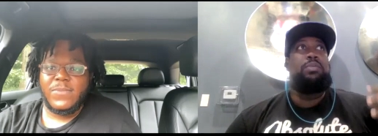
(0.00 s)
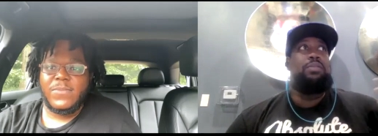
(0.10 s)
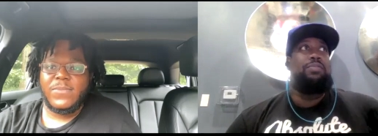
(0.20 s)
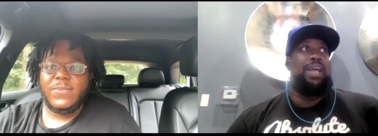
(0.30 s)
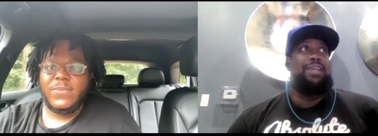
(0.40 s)
Speaker 1: with
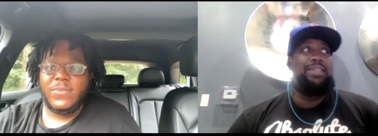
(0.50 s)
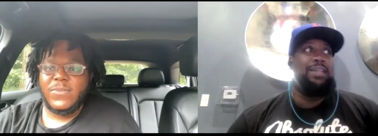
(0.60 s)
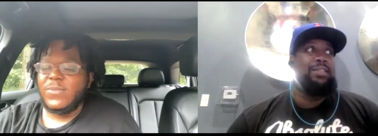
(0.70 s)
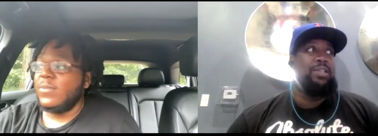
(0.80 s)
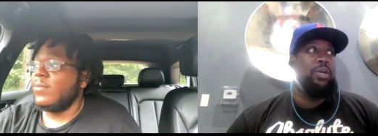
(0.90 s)
the
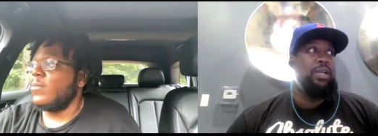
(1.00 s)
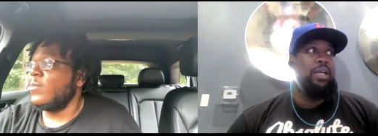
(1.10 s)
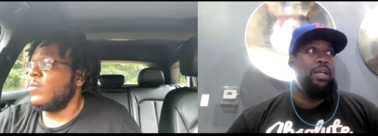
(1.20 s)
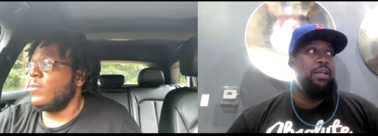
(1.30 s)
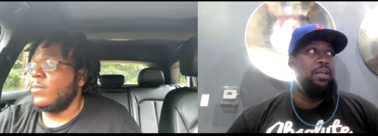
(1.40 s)
vaccines and all
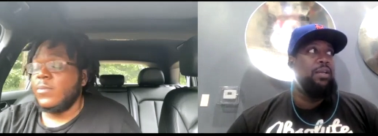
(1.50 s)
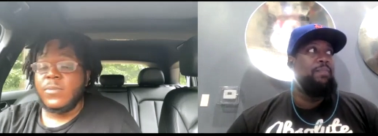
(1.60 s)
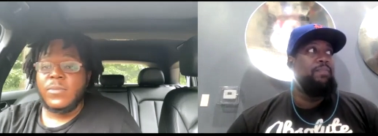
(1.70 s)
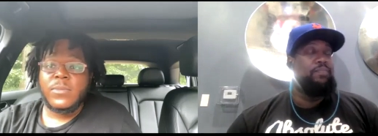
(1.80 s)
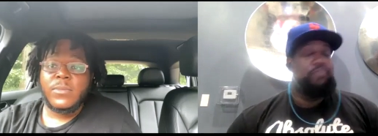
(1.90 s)
that,
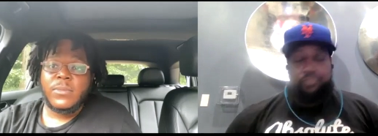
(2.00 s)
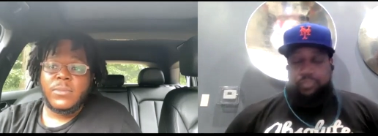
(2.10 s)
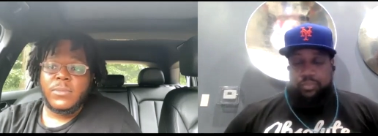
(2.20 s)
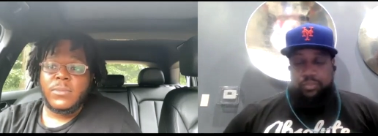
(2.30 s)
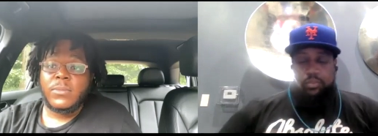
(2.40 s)

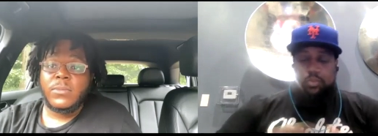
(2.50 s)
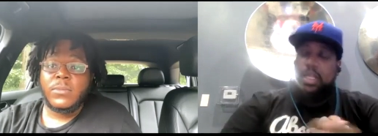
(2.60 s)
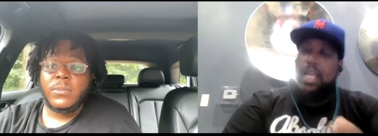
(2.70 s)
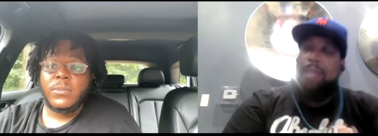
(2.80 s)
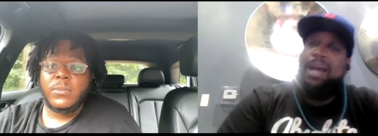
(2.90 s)

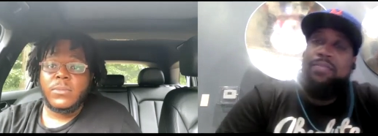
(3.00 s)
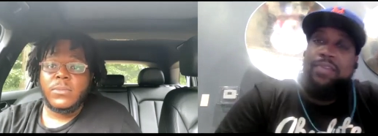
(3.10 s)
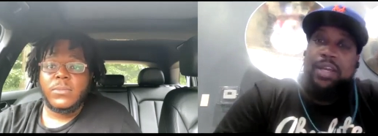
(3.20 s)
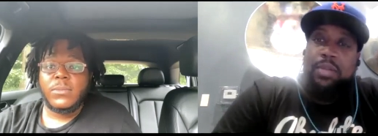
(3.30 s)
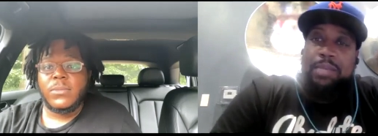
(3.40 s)
they might
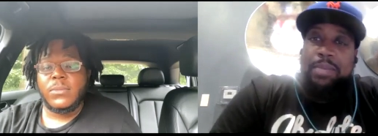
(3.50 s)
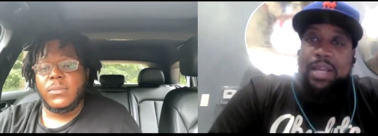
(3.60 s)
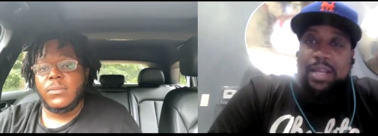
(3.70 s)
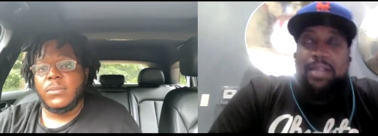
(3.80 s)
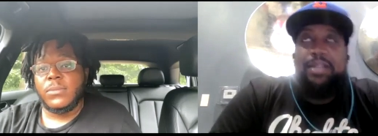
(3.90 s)
federally
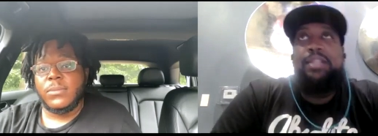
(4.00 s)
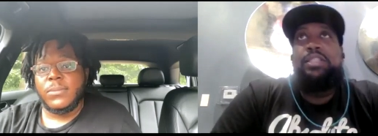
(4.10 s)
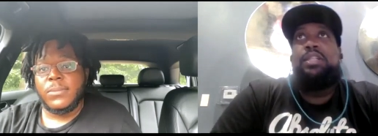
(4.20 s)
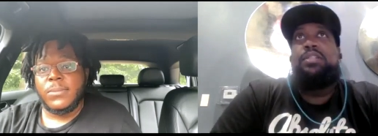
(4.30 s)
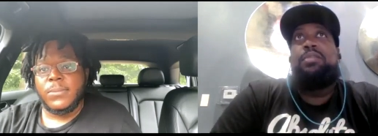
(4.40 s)
mandate that
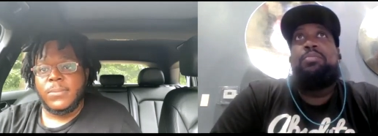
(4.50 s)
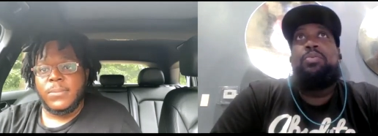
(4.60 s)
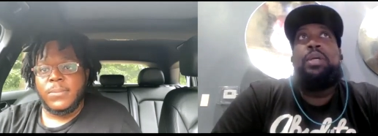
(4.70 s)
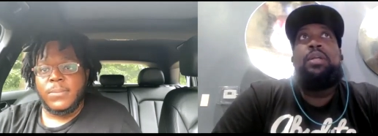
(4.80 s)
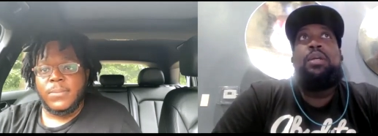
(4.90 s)
shit at some
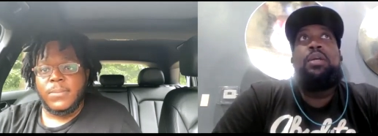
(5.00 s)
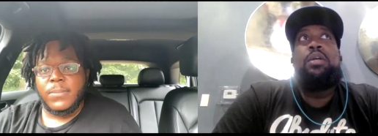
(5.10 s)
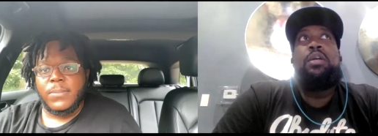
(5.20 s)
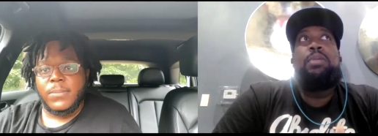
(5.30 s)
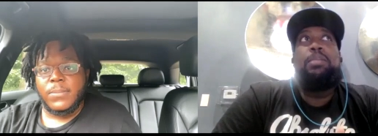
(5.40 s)
point.
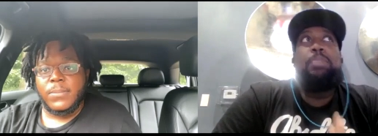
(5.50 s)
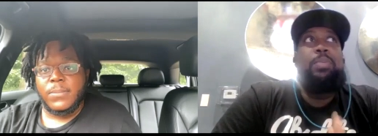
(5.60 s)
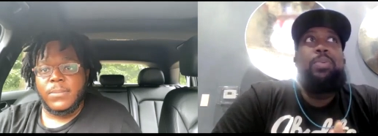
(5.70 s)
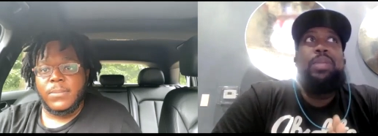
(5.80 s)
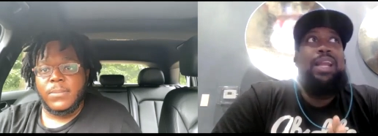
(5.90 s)
But the
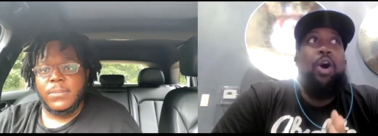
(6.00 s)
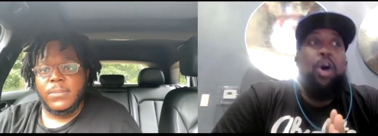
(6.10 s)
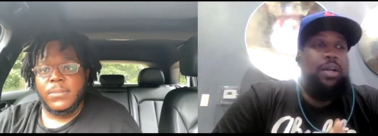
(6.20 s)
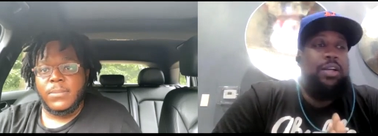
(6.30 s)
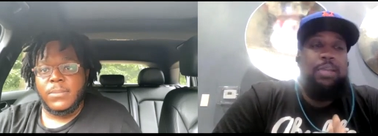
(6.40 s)
people that
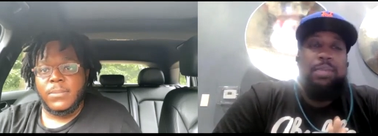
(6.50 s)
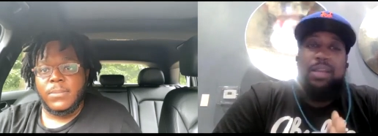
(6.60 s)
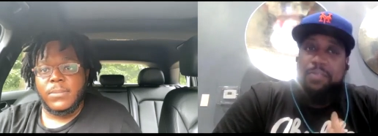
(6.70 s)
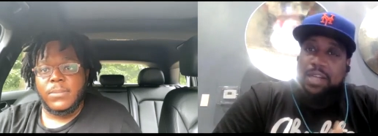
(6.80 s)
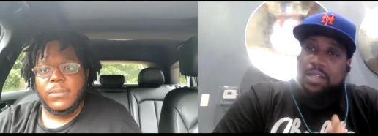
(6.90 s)
aren't gonna be
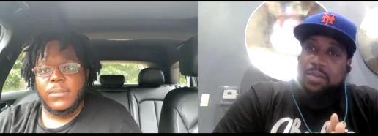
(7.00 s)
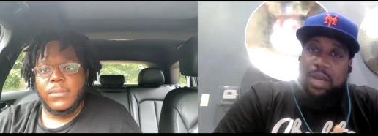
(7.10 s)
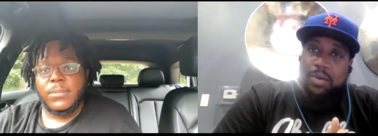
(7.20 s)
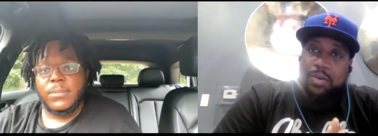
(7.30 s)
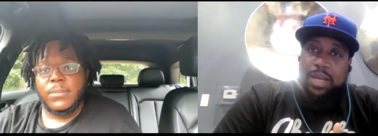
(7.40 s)
affected
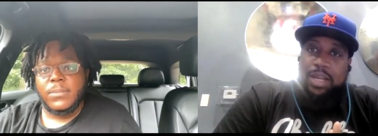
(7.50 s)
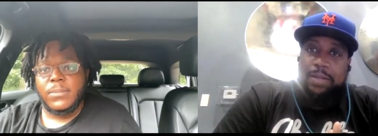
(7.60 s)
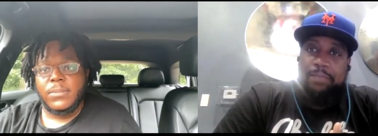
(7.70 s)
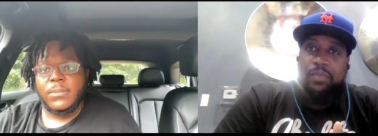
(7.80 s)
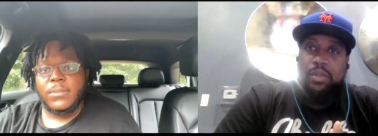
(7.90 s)
right away
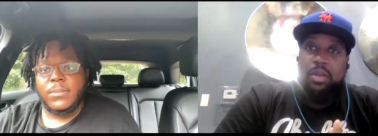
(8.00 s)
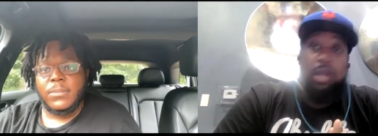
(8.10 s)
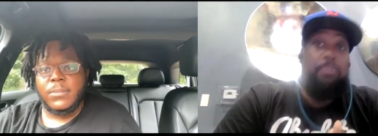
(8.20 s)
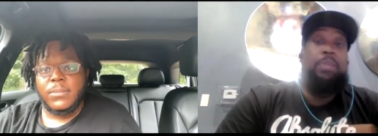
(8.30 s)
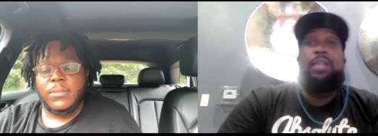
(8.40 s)

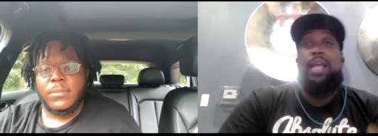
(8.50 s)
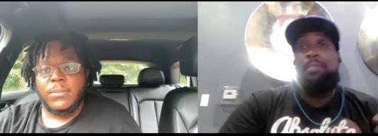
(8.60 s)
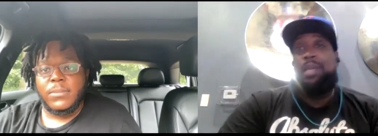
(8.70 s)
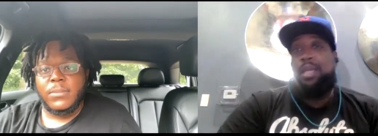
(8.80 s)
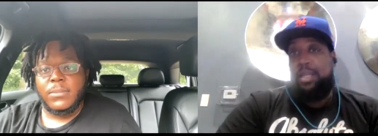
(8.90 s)
are people
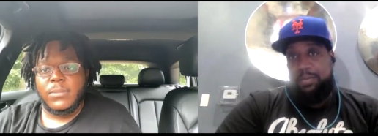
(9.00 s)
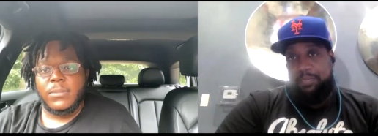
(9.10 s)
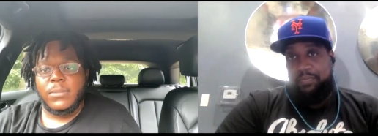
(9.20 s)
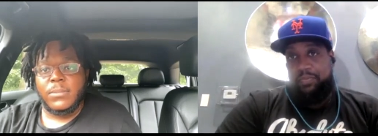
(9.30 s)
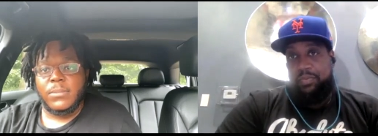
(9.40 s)
like me and
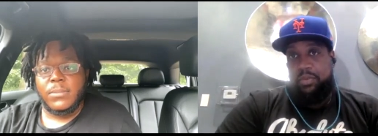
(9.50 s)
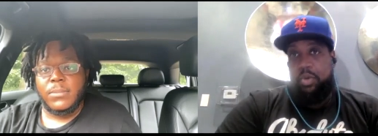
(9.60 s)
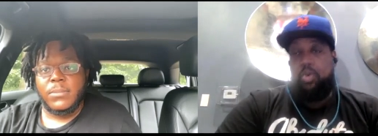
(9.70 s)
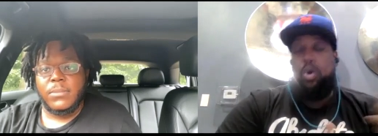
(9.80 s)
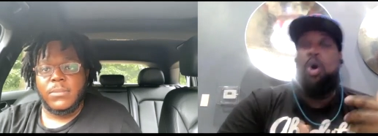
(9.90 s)
him
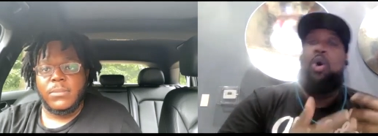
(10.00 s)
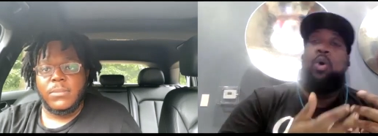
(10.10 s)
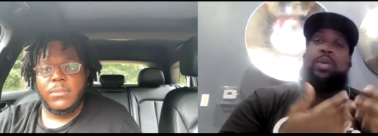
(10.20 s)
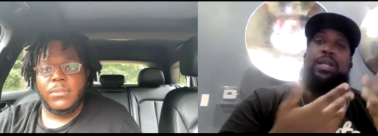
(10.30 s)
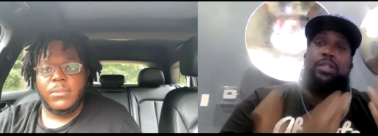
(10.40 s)
who
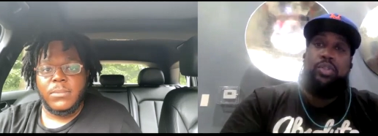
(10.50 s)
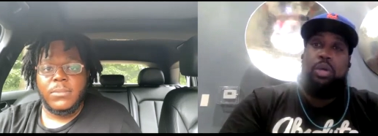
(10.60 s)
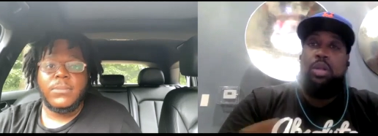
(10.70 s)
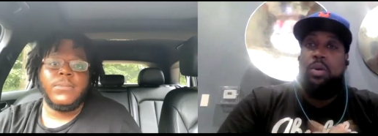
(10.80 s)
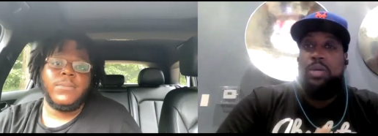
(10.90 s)
own and
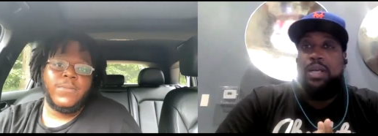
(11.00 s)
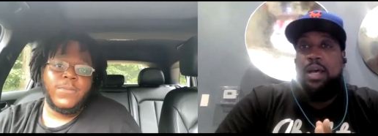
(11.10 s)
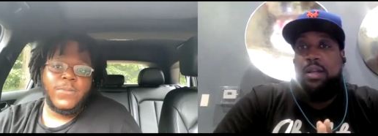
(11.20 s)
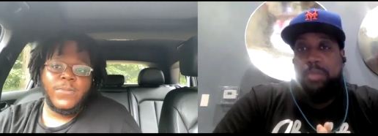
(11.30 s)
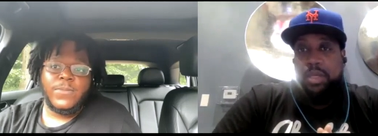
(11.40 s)
control our own
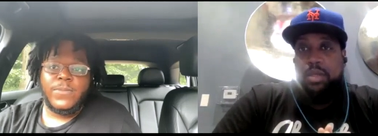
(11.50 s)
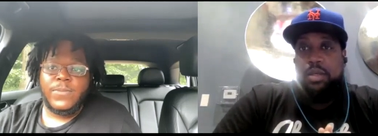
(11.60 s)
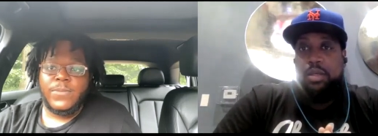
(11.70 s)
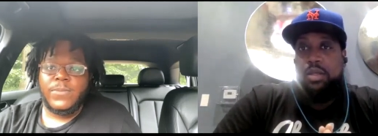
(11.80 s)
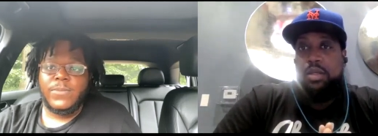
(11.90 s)
economy.
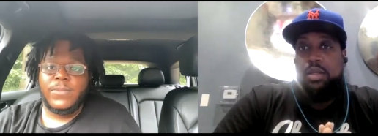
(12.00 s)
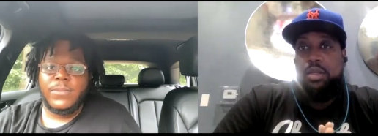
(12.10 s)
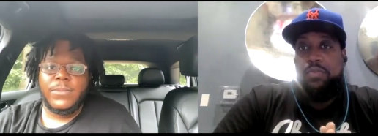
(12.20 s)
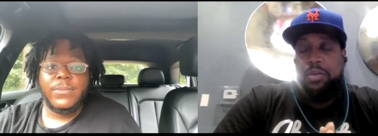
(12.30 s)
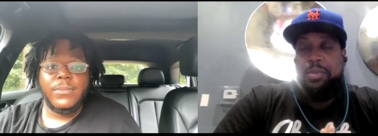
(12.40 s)

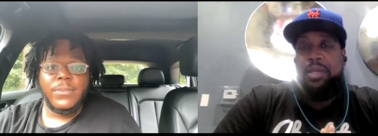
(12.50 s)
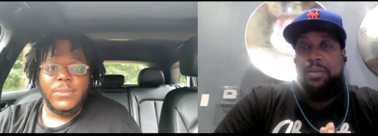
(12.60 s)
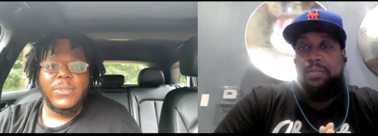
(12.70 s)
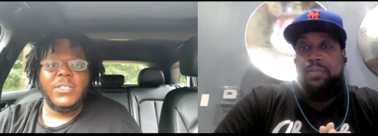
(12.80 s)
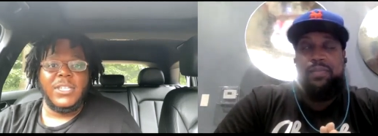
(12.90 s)
You feel
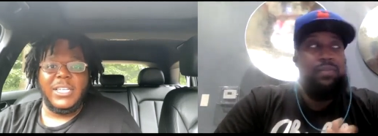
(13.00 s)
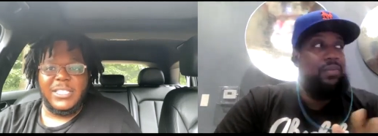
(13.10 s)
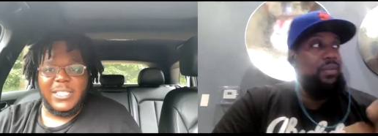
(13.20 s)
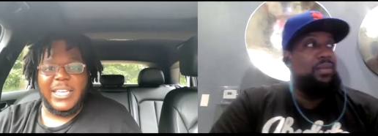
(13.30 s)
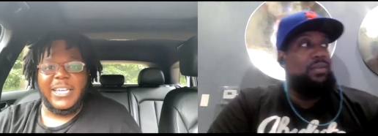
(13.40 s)
me?
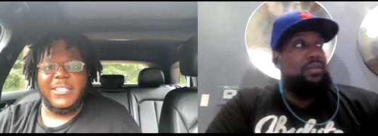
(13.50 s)
Exactly.